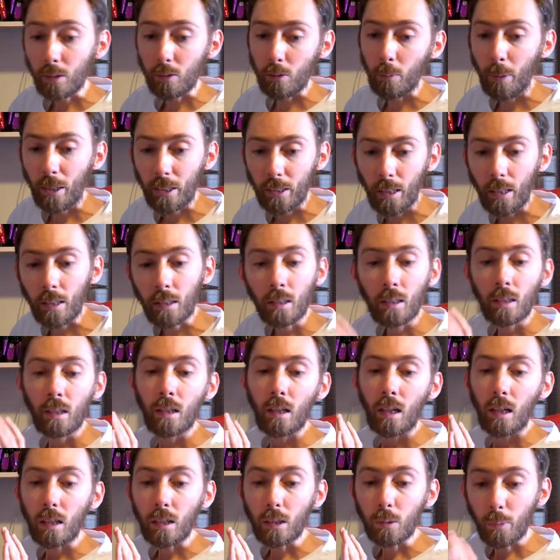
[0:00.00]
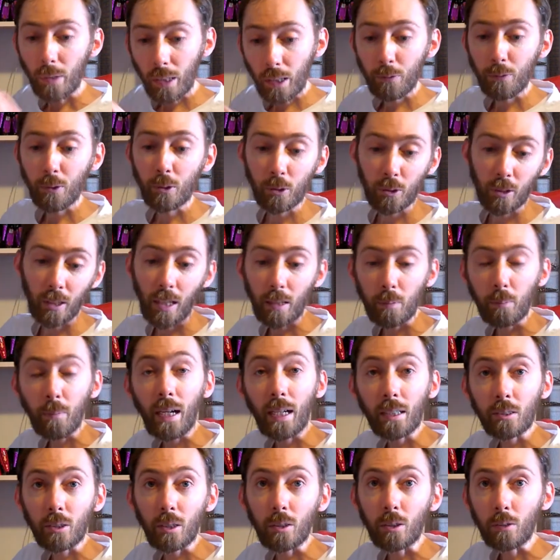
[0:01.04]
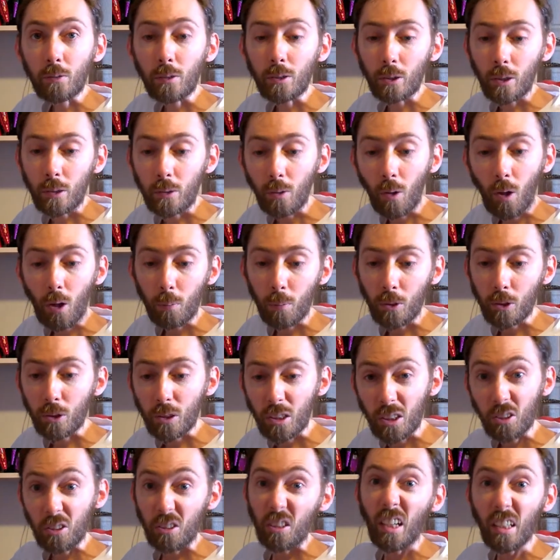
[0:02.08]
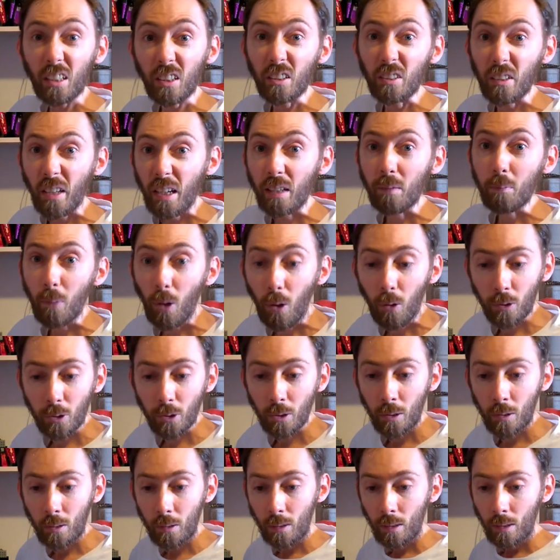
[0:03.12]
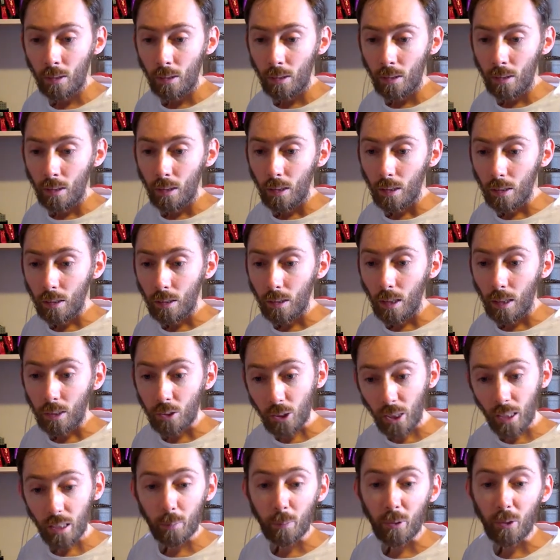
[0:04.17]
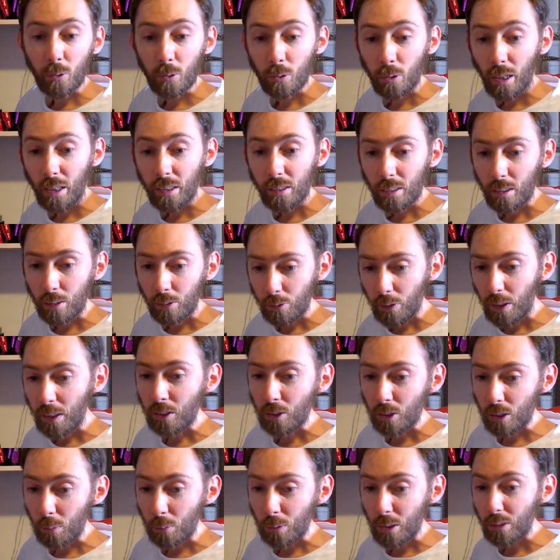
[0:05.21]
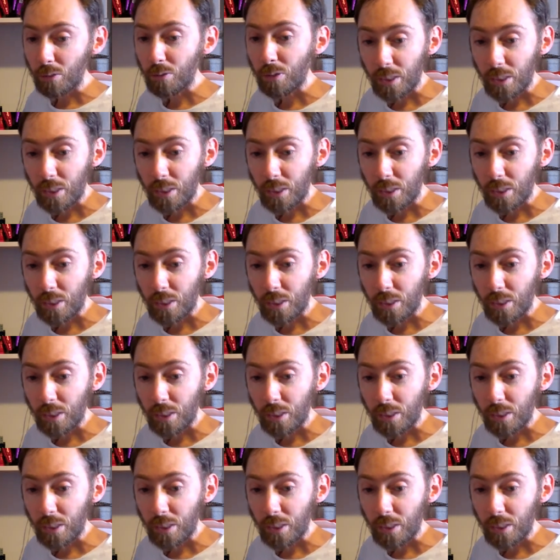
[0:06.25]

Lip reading: Never mind that. When I first cracked Max out of his enormous Easter Island head box, I set about trying to find some